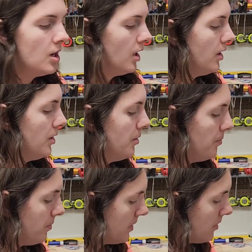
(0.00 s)

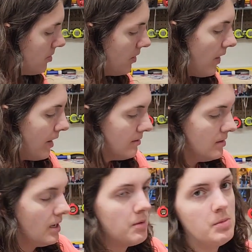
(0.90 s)
The last
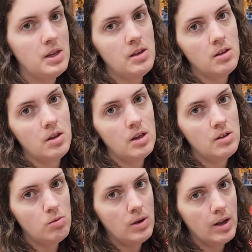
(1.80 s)
name
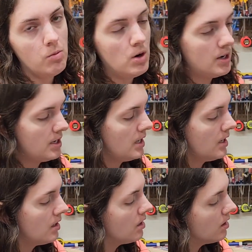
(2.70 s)
is what I wanted
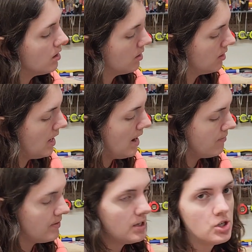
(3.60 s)
in
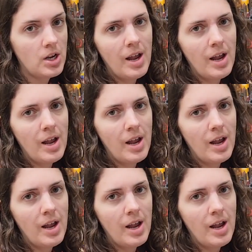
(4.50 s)
1/2 inch.